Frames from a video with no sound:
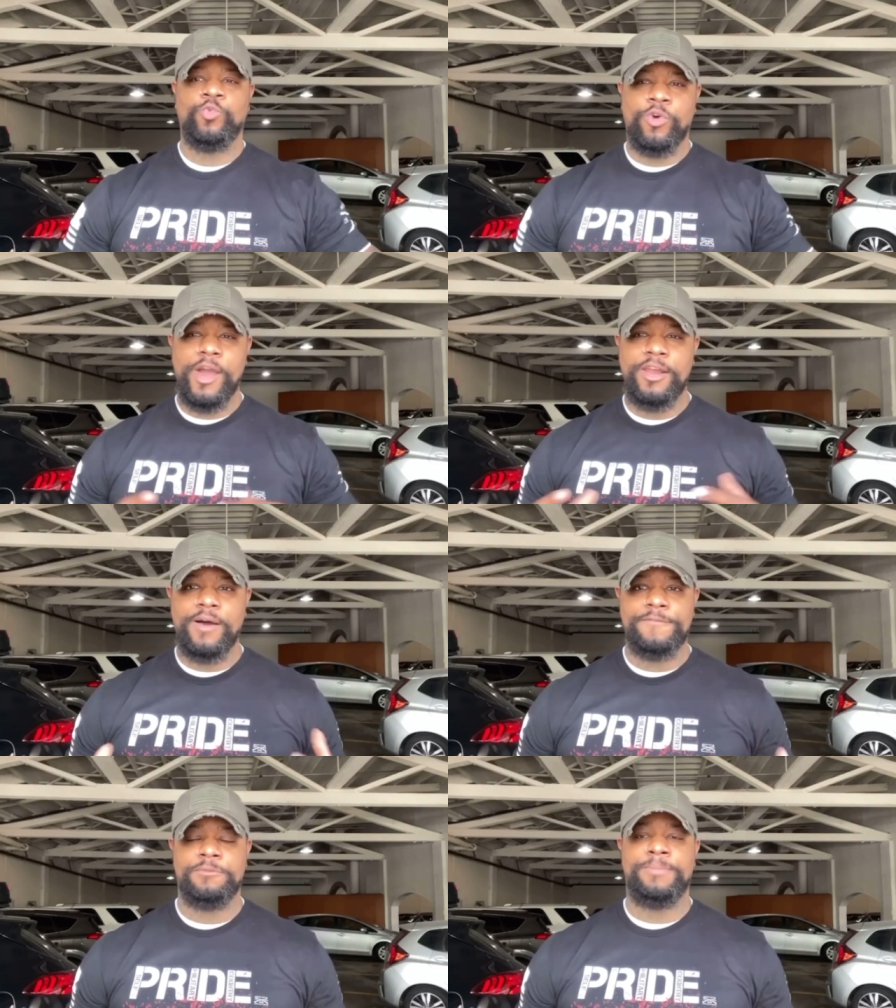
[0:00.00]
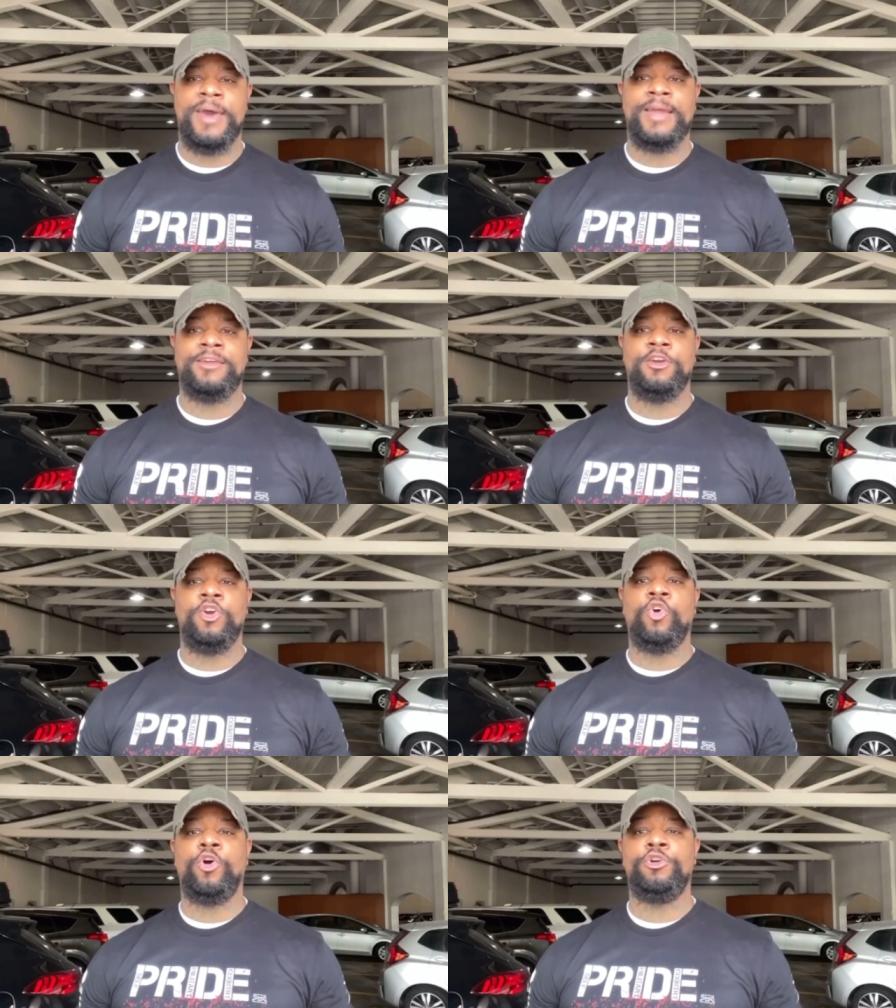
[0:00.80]
right off the bat can
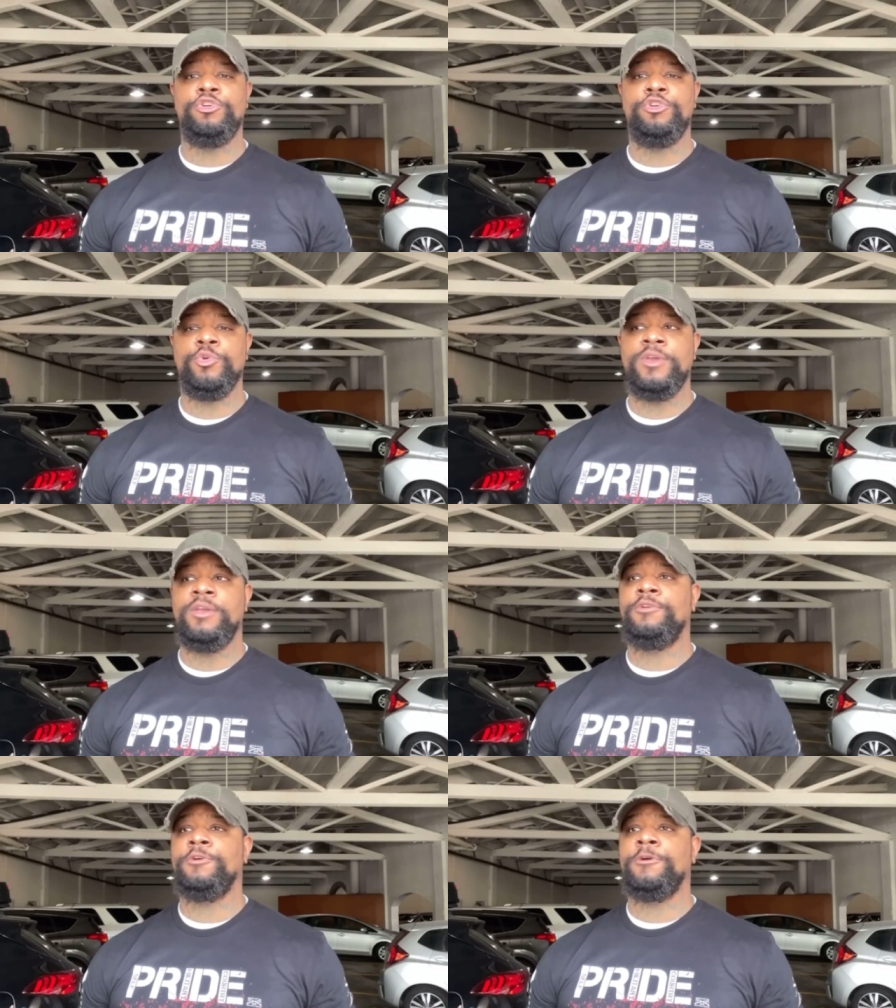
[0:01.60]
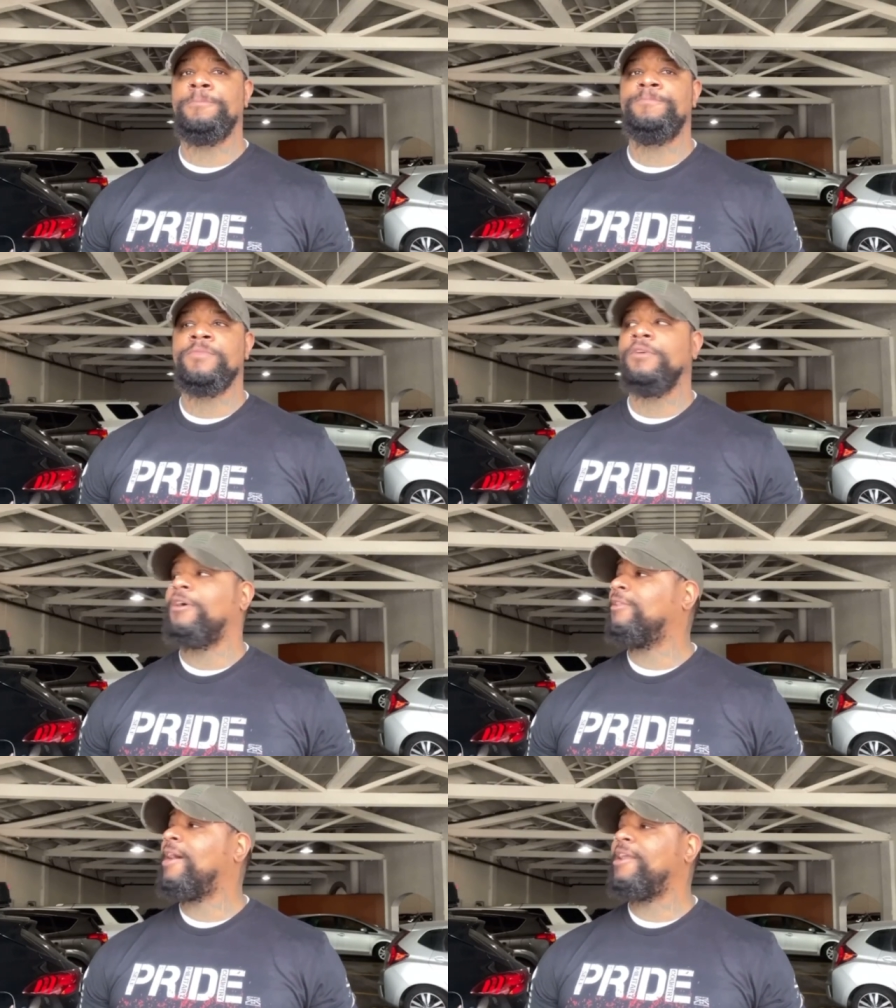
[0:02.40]
garner you either
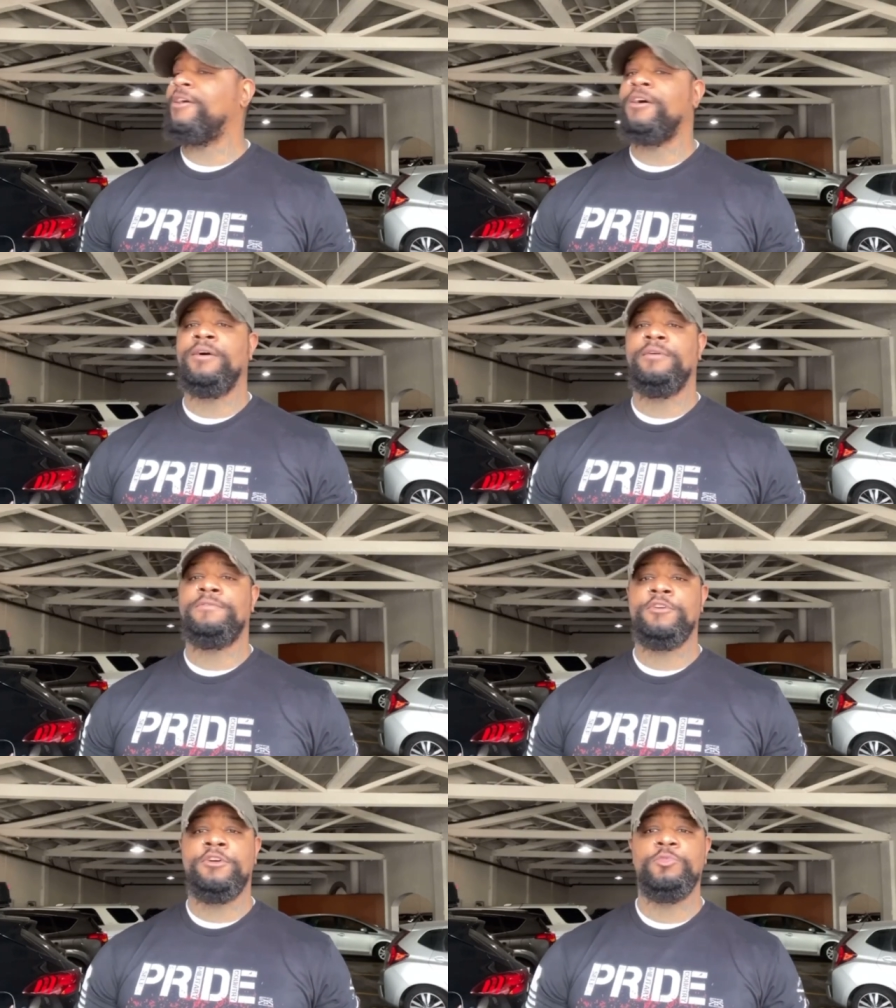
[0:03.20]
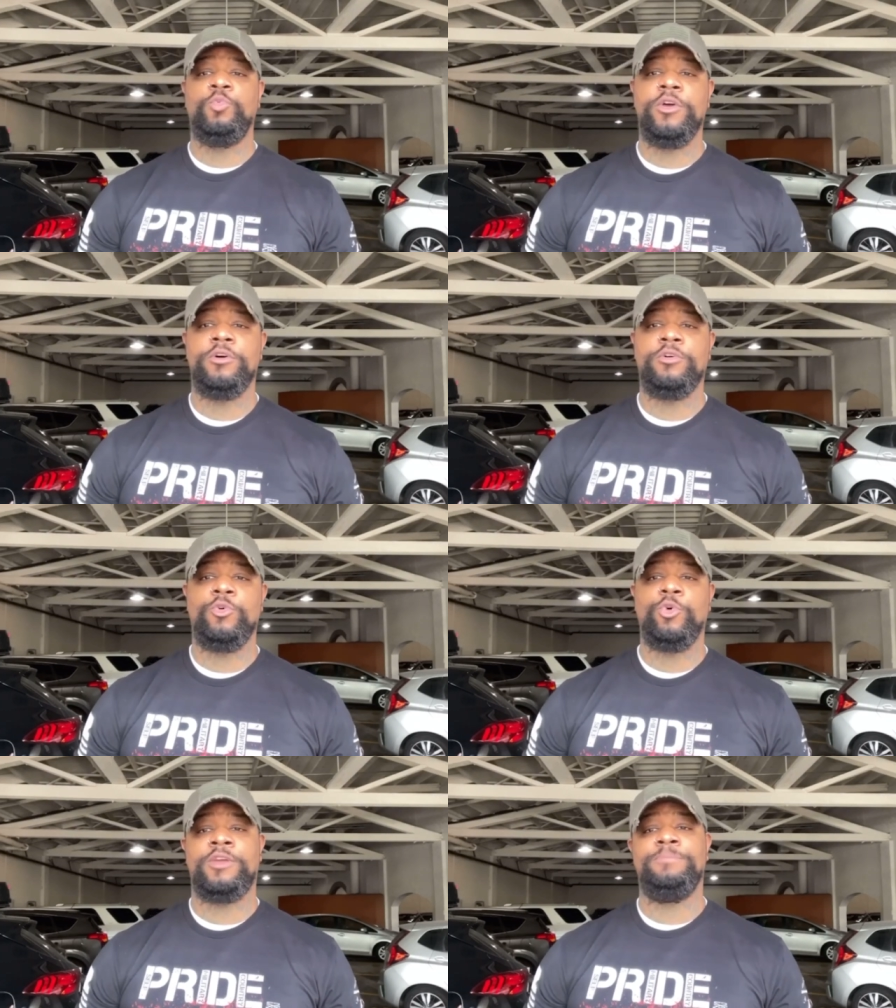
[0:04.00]
a lot of goodwill
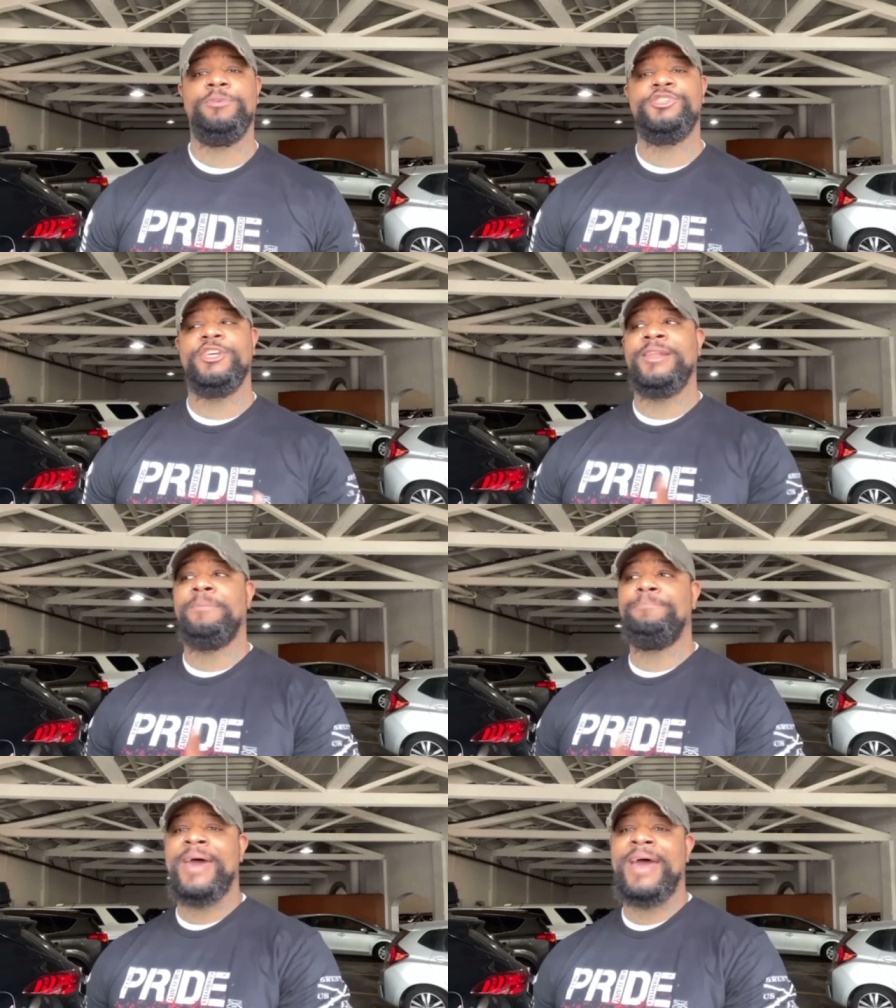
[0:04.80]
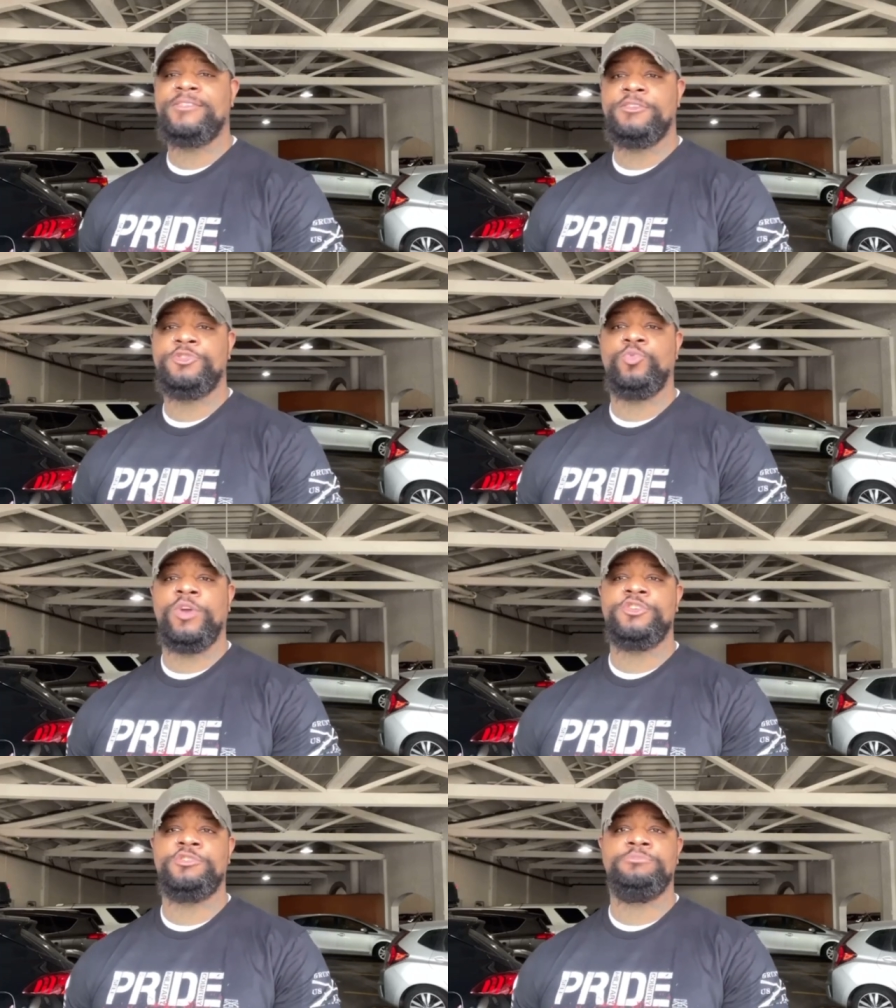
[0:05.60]
or can put you in a bad
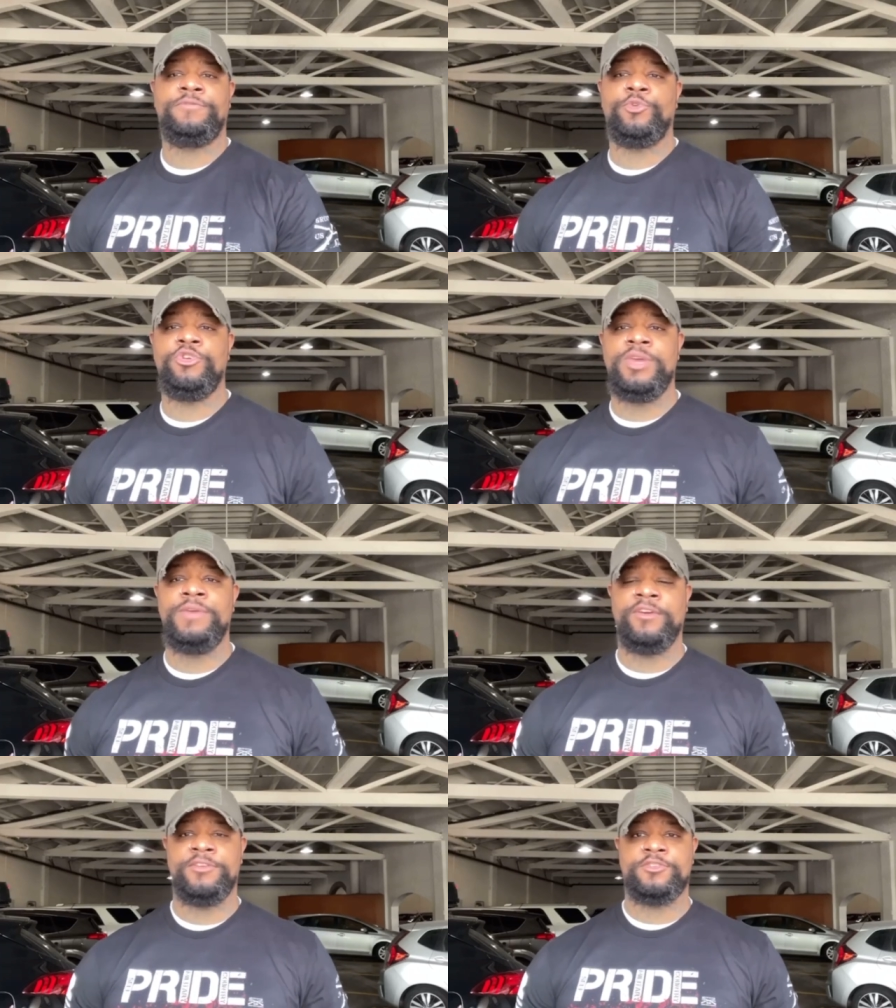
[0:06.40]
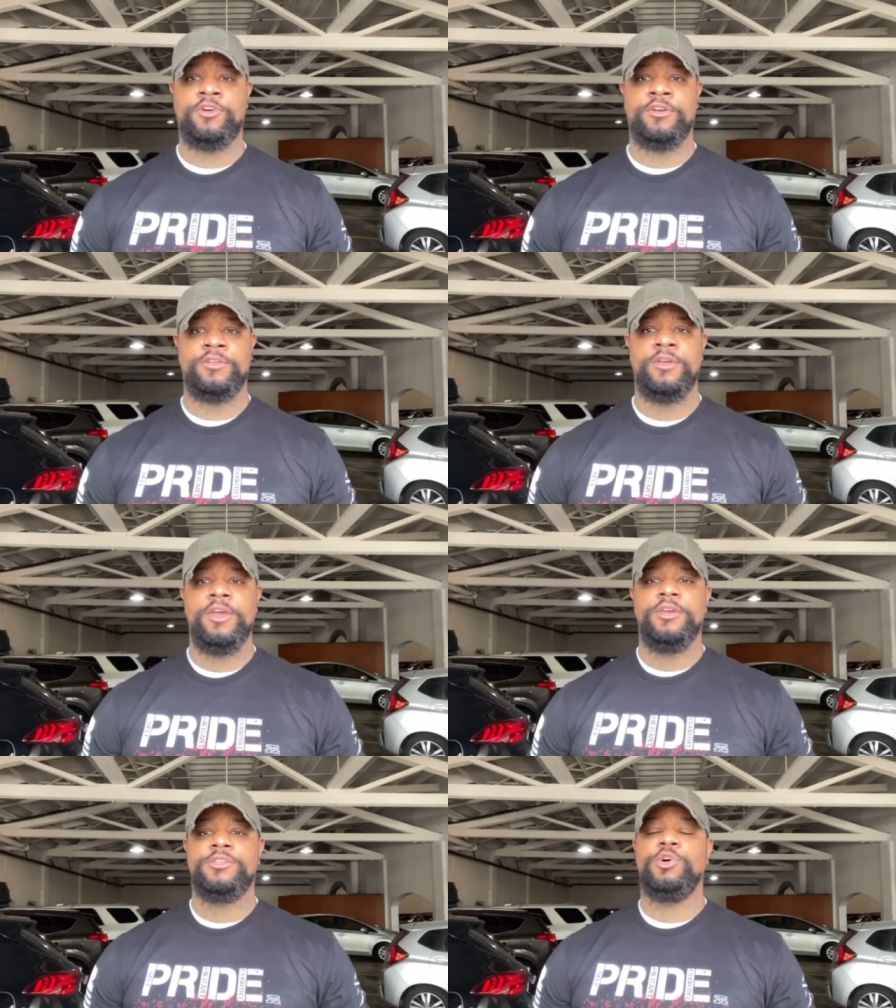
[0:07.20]
situation before you even get started.
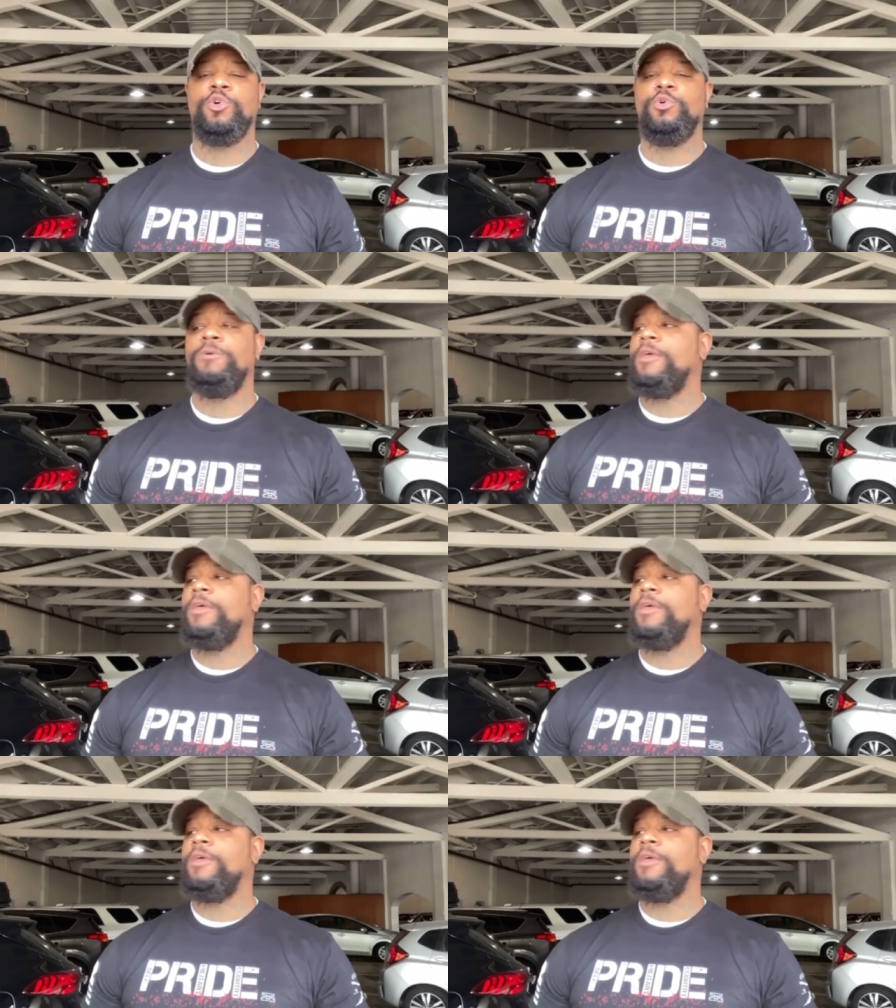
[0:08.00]
So,